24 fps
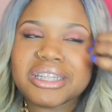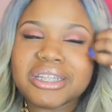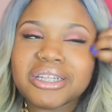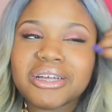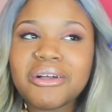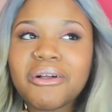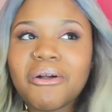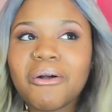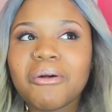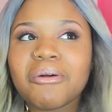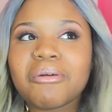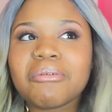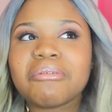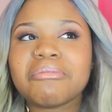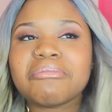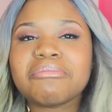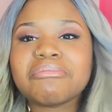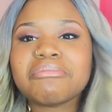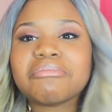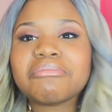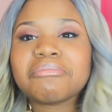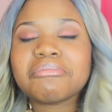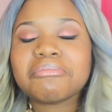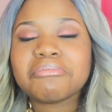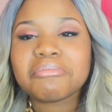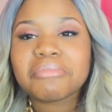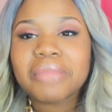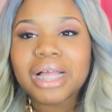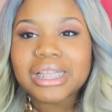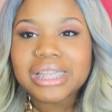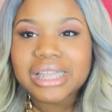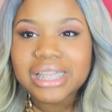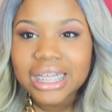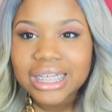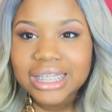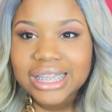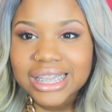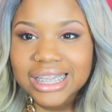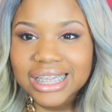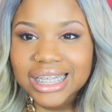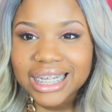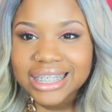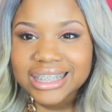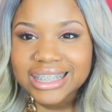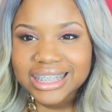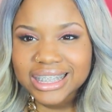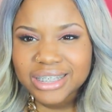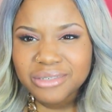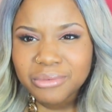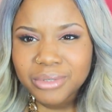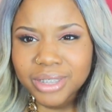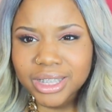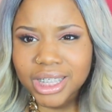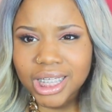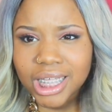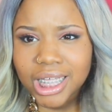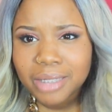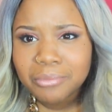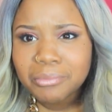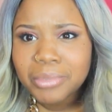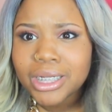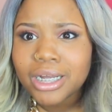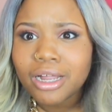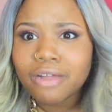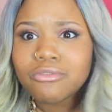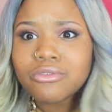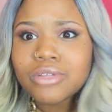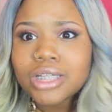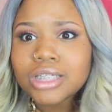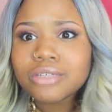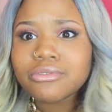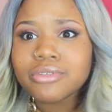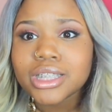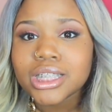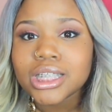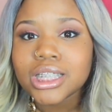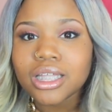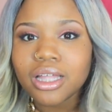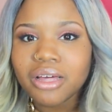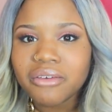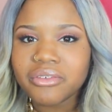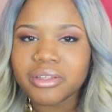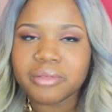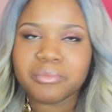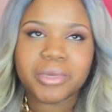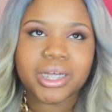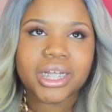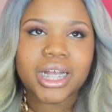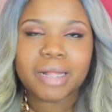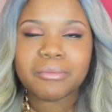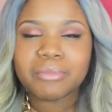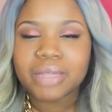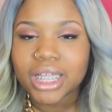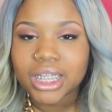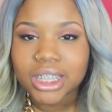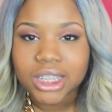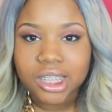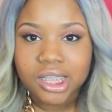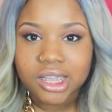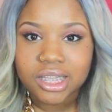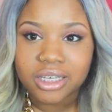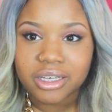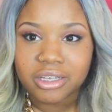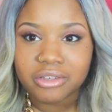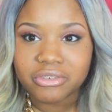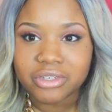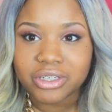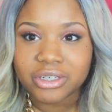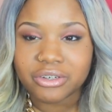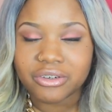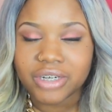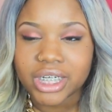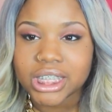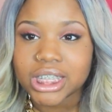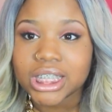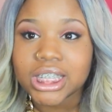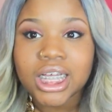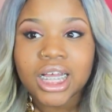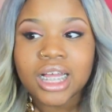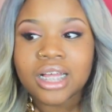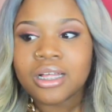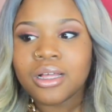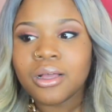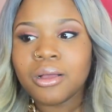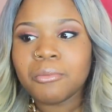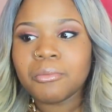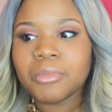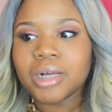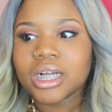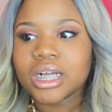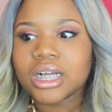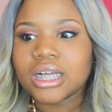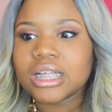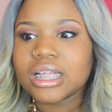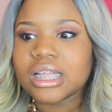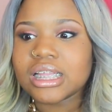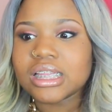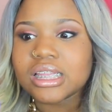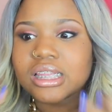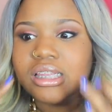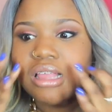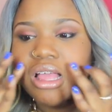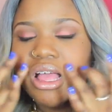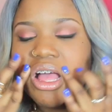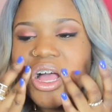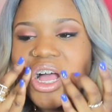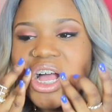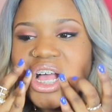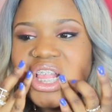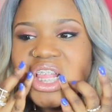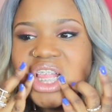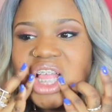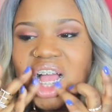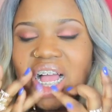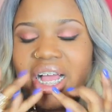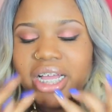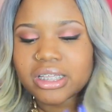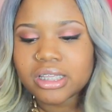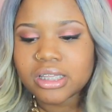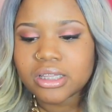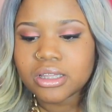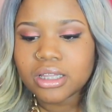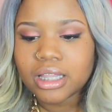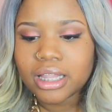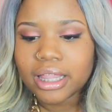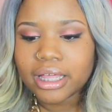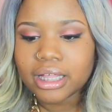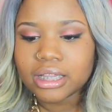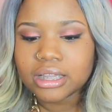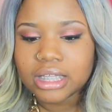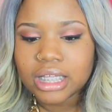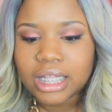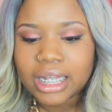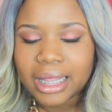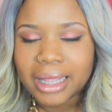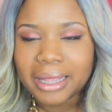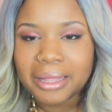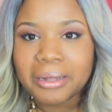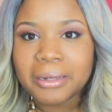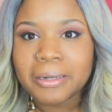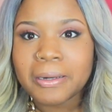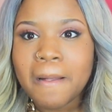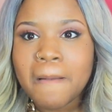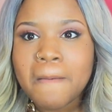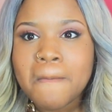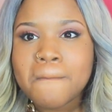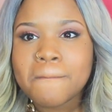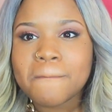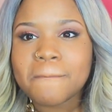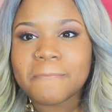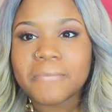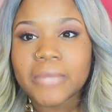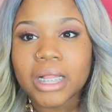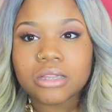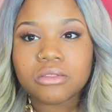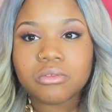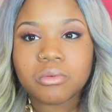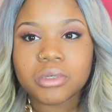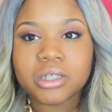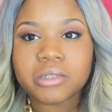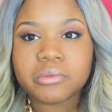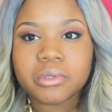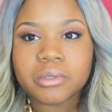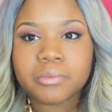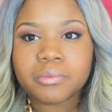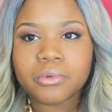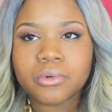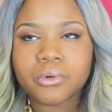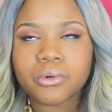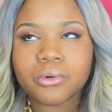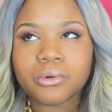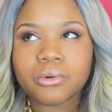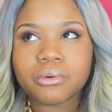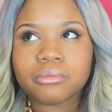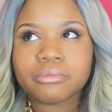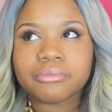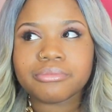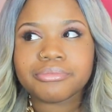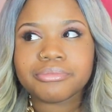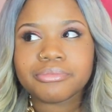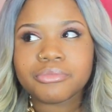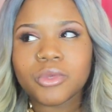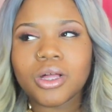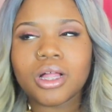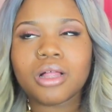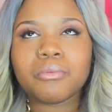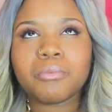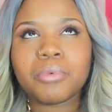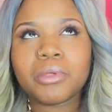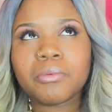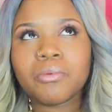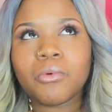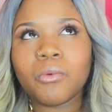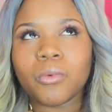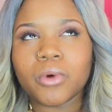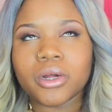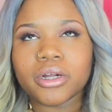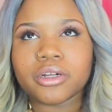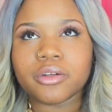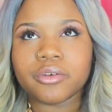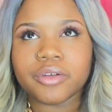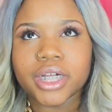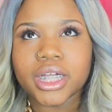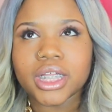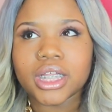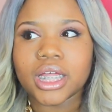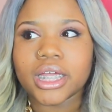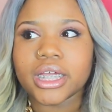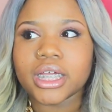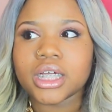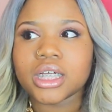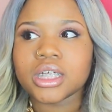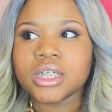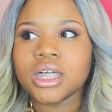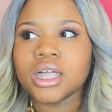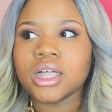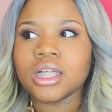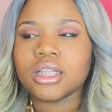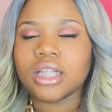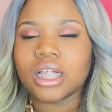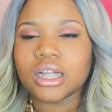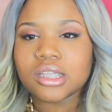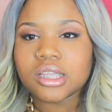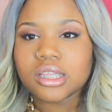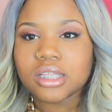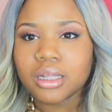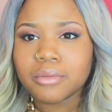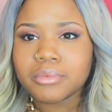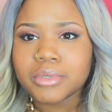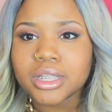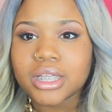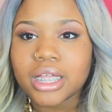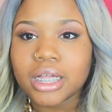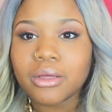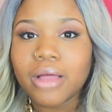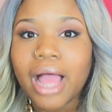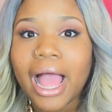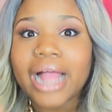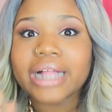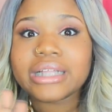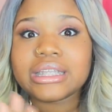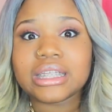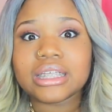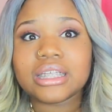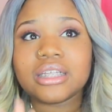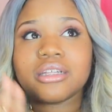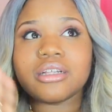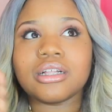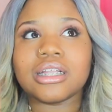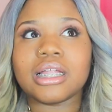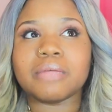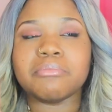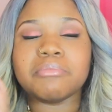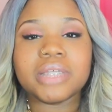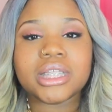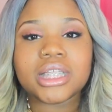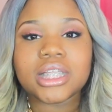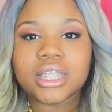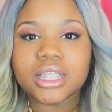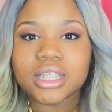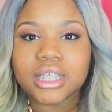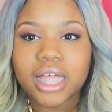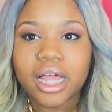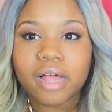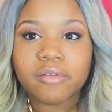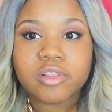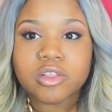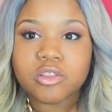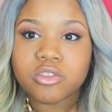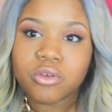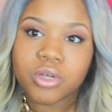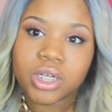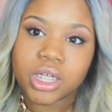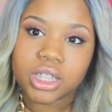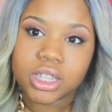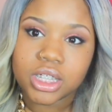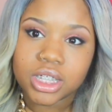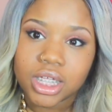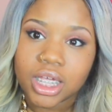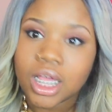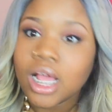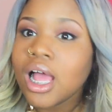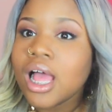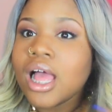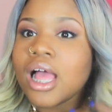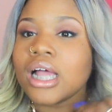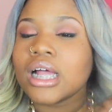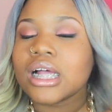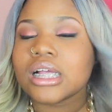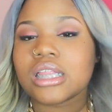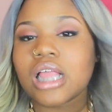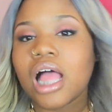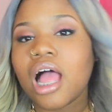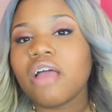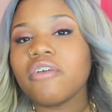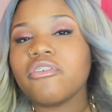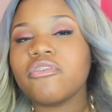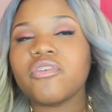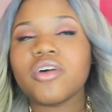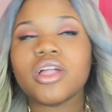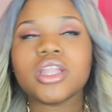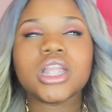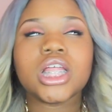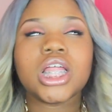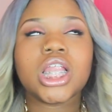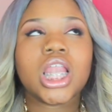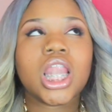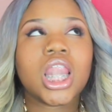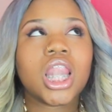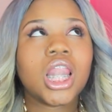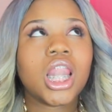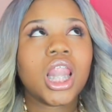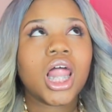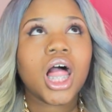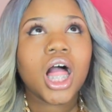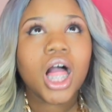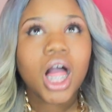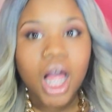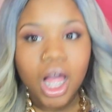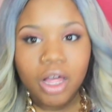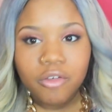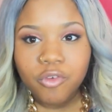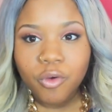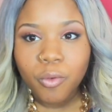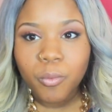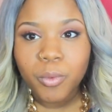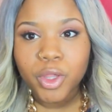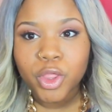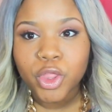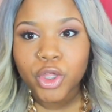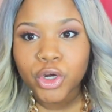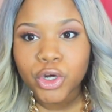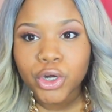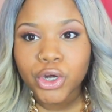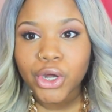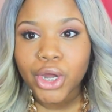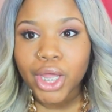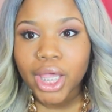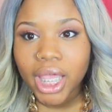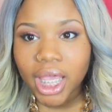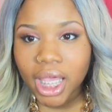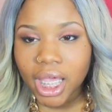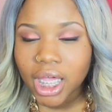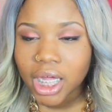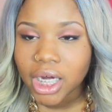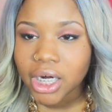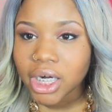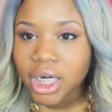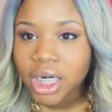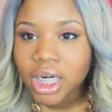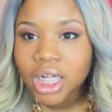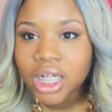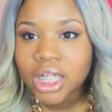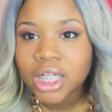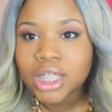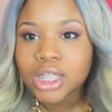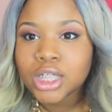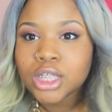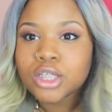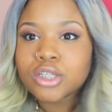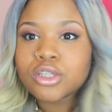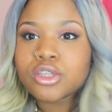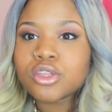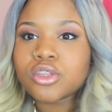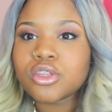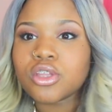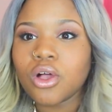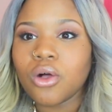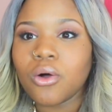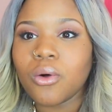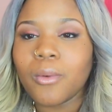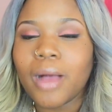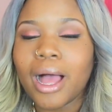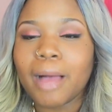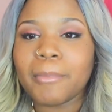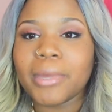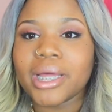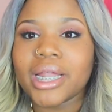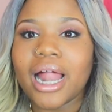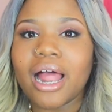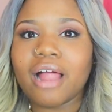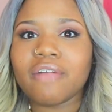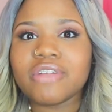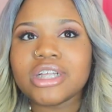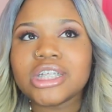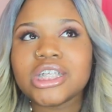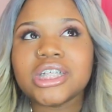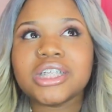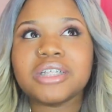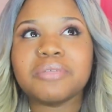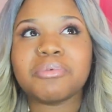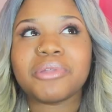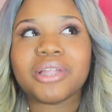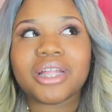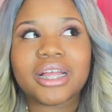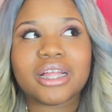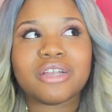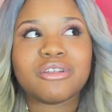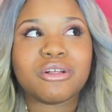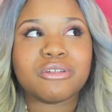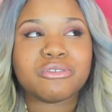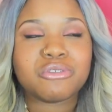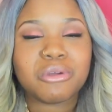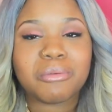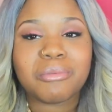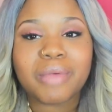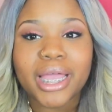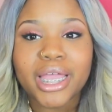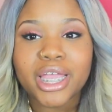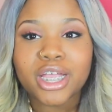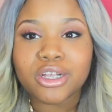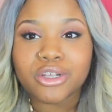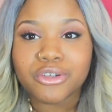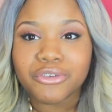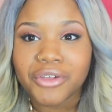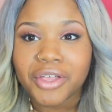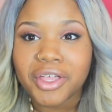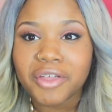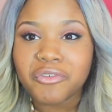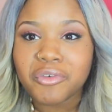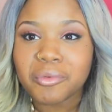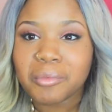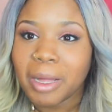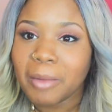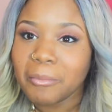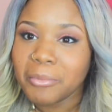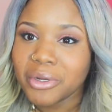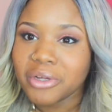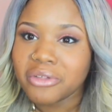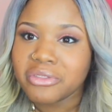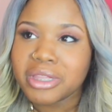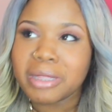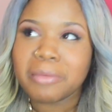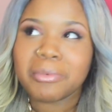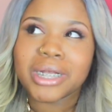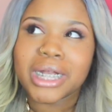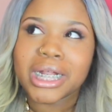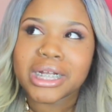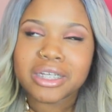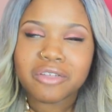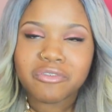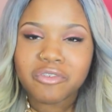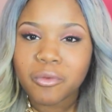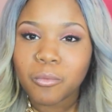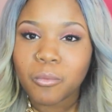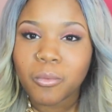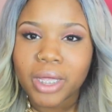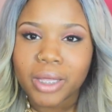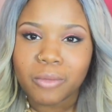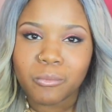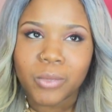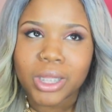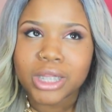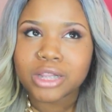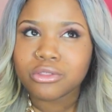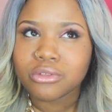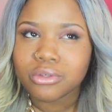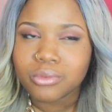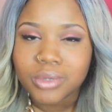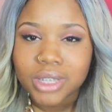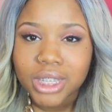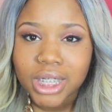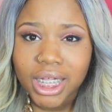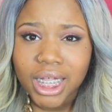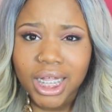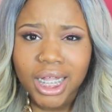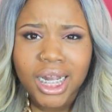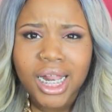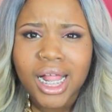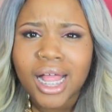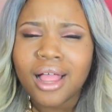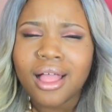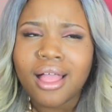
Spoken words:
look as nice as I did with it, but I really love it. But I'm getting sick of it already, because as I like did it, not too many people, well, people were great, like a lot of celebrities. Like I did it immediately after Toya did it, because I fell in love with her hair. So but I originally planned on doing my hair gray for my birthday, but I never went through with it.